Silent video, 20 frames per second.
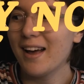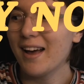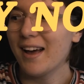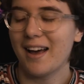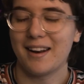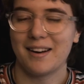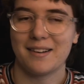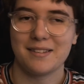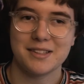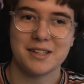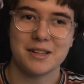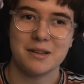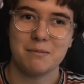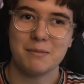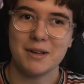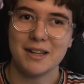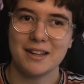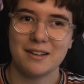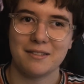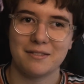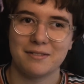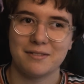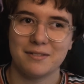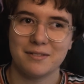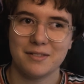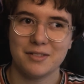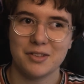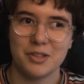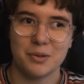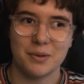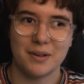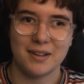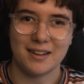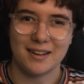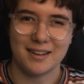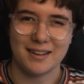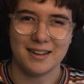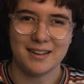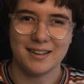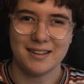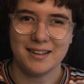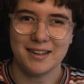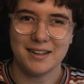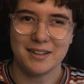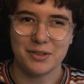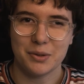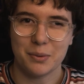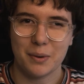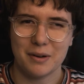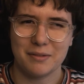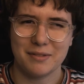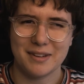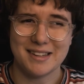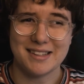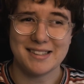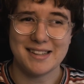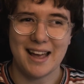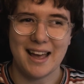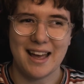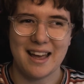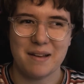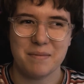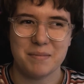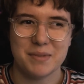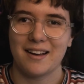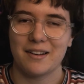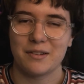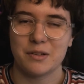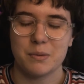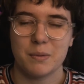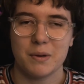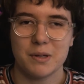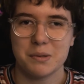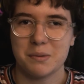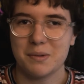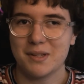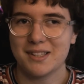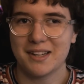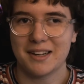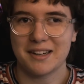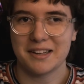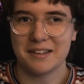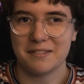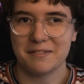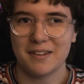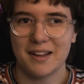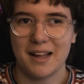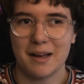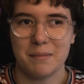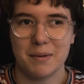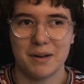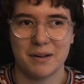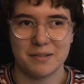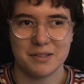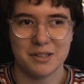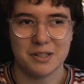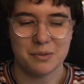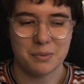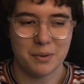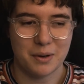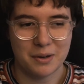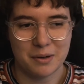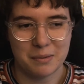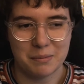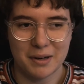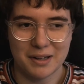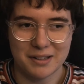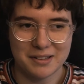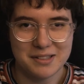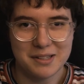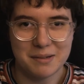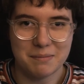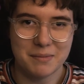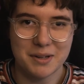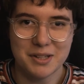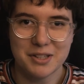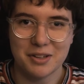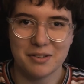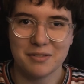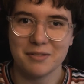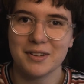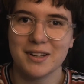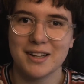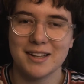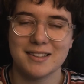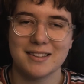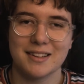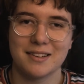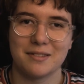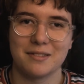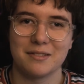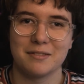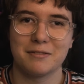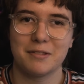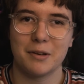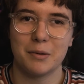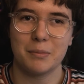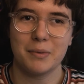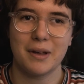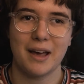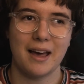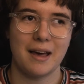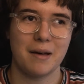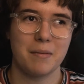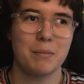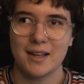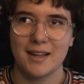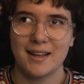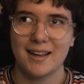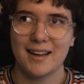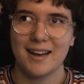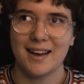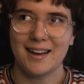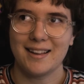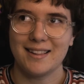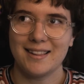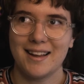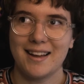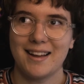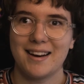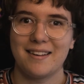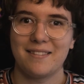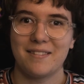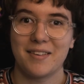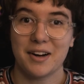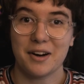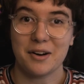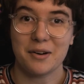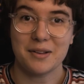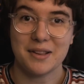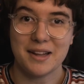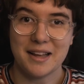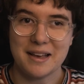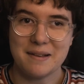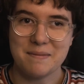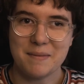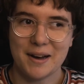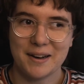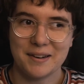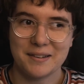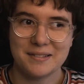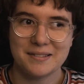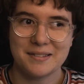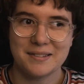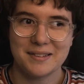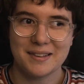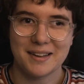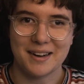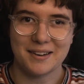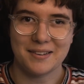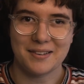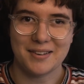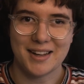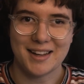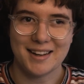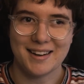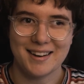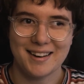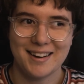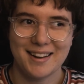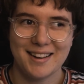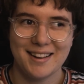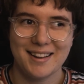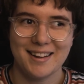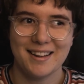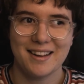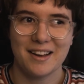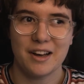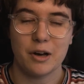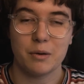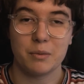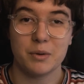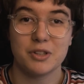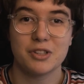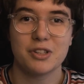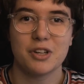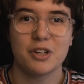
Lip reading: And I was in the middle of doing like year 12 exams. I was supposed to be studying for that, but I was just working on my submission for this little film camp. And then when I got the email that I got in, I was